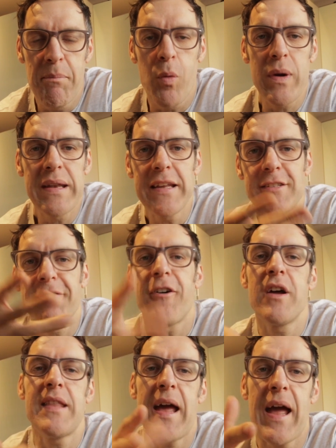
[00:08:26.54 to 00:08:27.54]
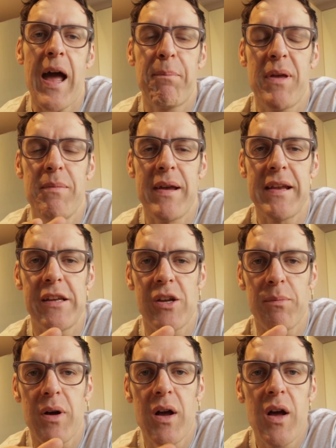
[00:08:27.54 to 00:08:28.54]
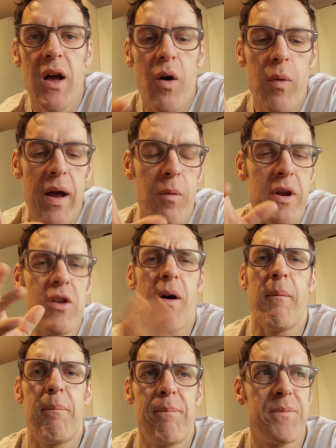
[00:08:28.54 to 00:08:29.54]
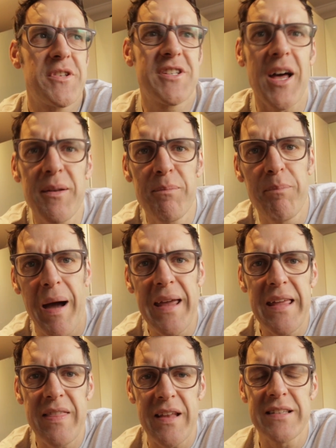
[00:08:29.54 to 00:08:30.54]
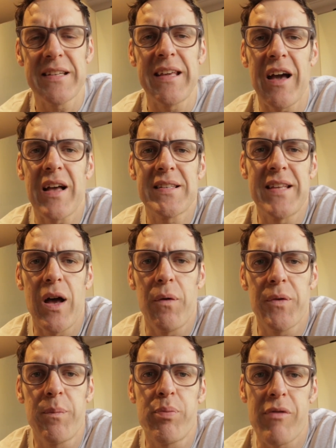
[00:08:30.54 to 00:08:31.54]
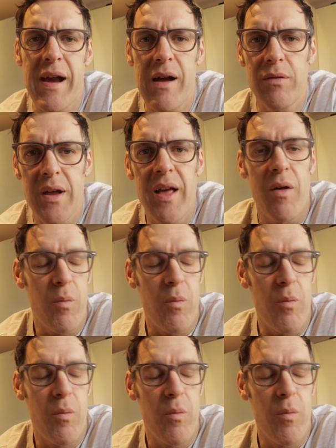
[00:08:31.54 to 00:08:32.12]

But we need to find that happy medium where we're not sunbathing to get ourselves brown.